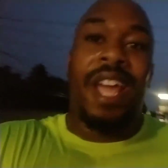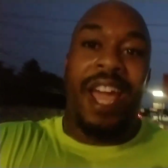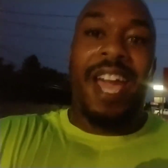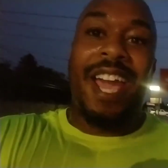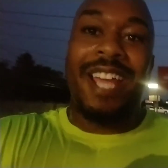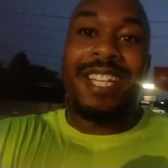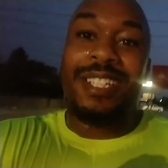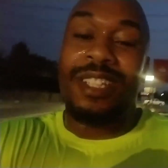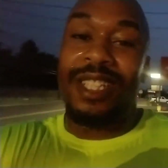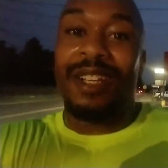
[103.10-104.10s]
and
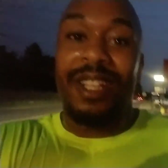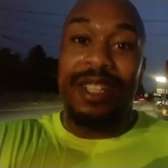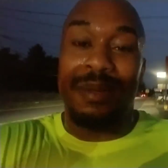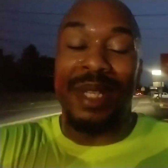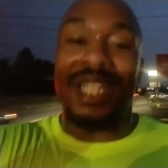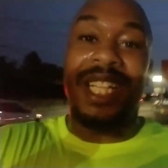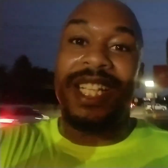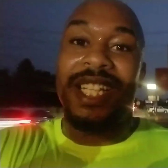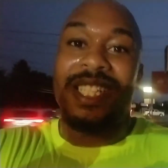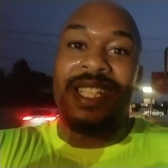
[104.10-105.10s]
the
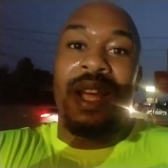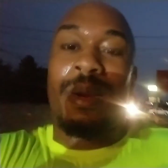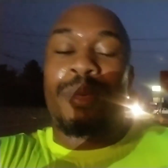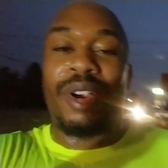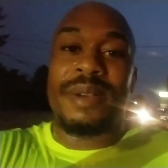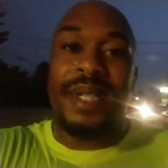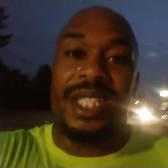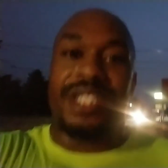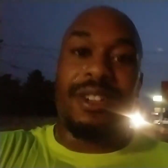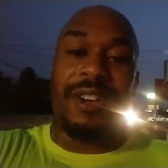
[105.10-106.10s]
humidity is pretty much
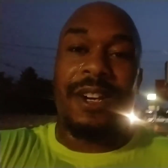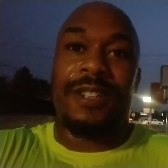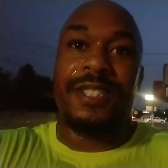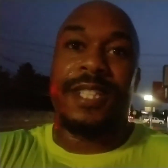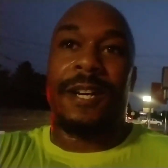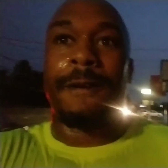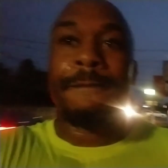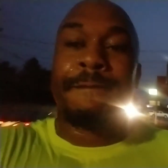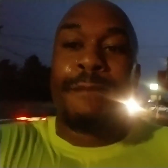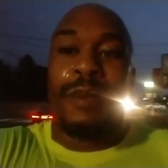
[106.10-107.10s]
zero. So,
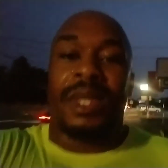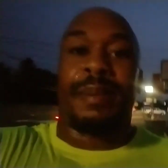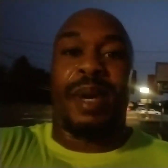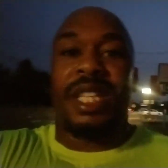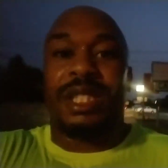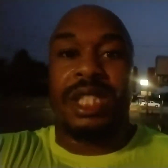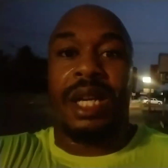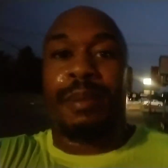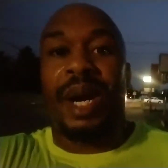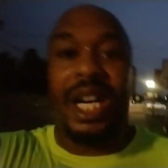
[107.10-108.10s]
best
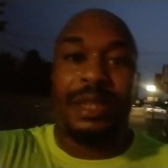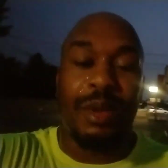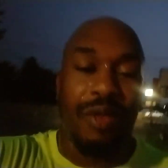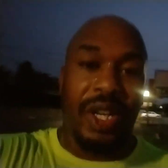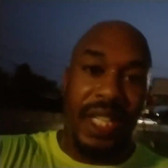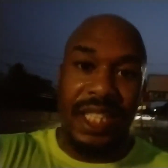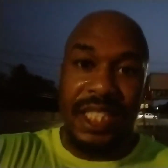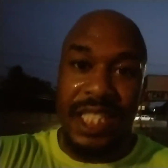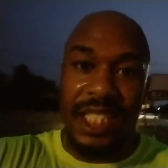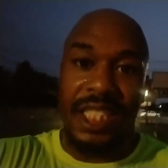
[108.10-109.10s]
possible running
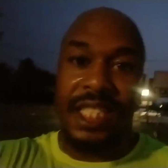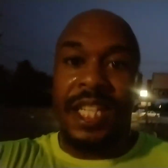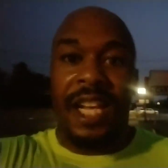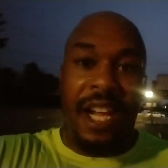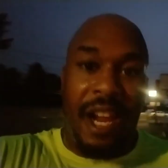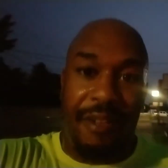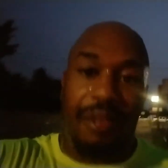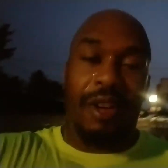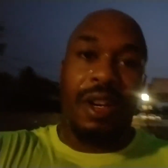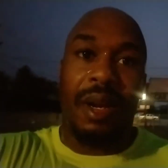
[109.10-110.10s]
conditions
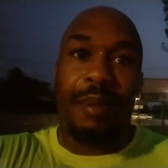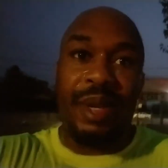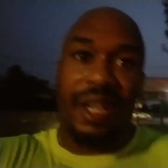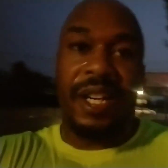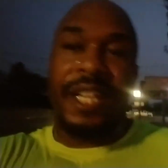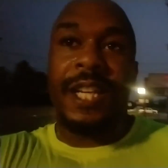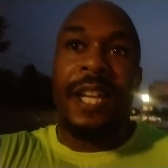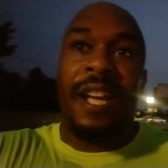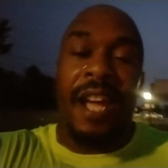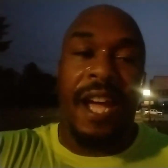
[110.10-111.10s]
ever, period.
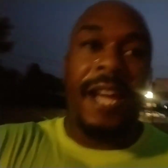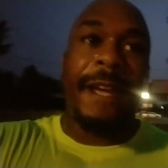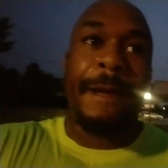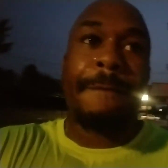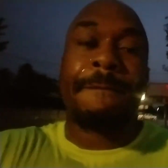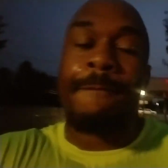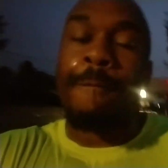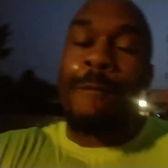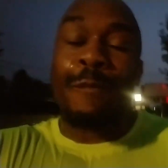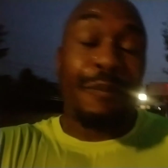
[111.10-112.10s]
And
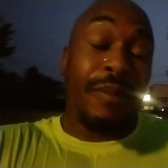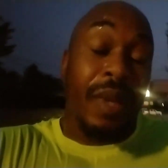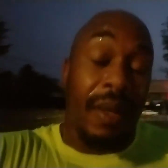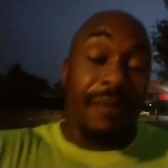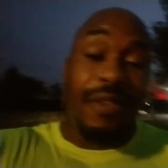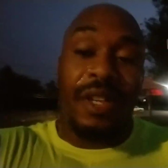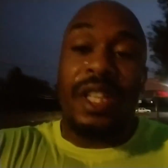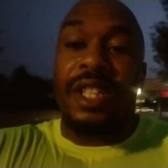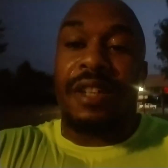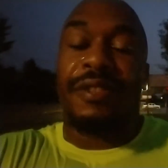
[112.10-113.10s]
I'm feeling
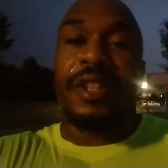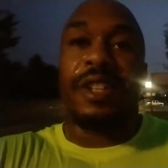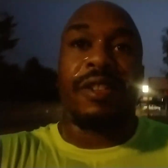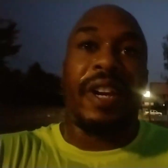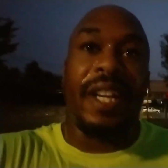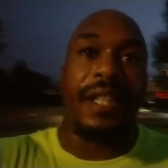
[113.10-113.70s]
good, feeling great.